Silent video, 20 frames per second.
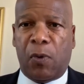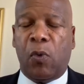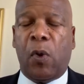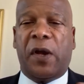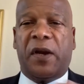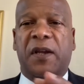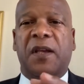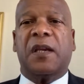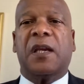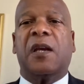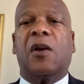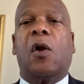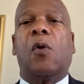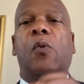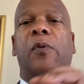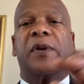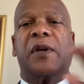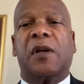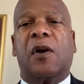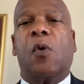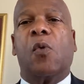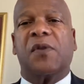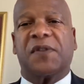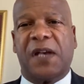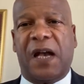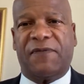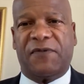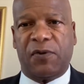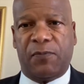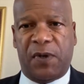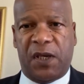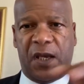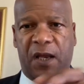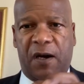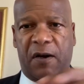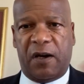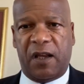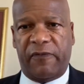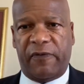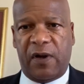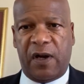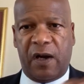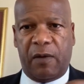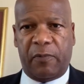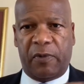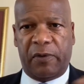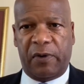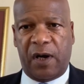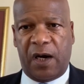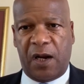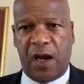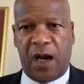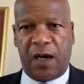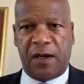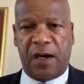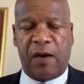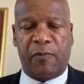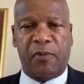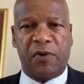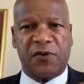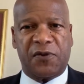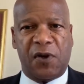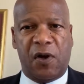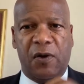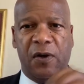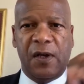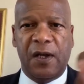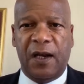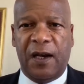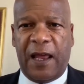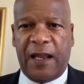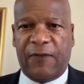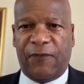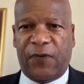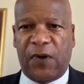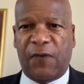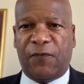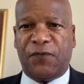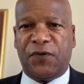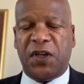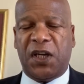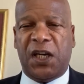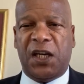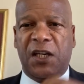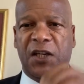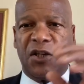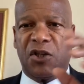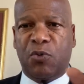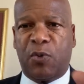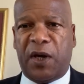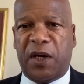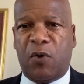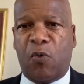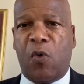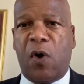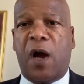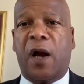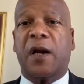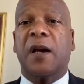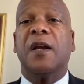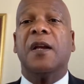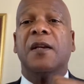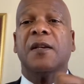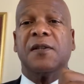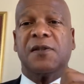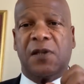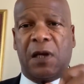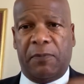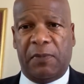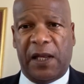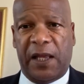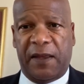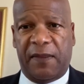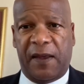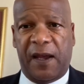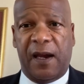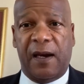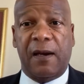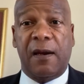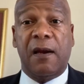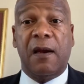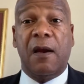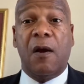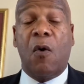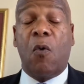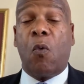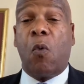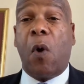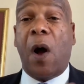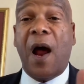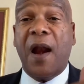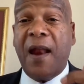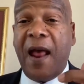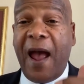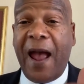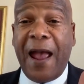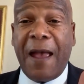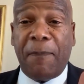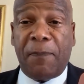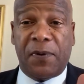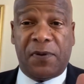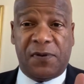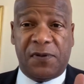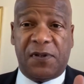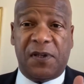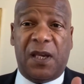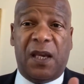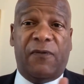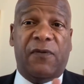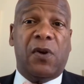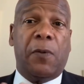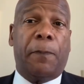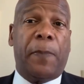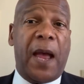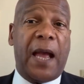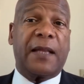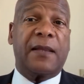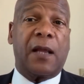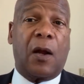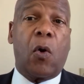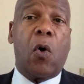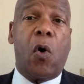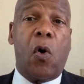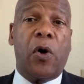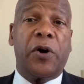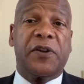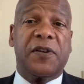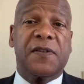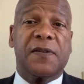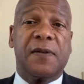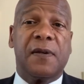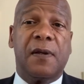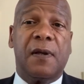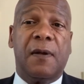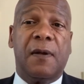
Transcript: What? It always have to be an even number, an odd number. So like 15, 21, something like that. What happens if you pack the courts?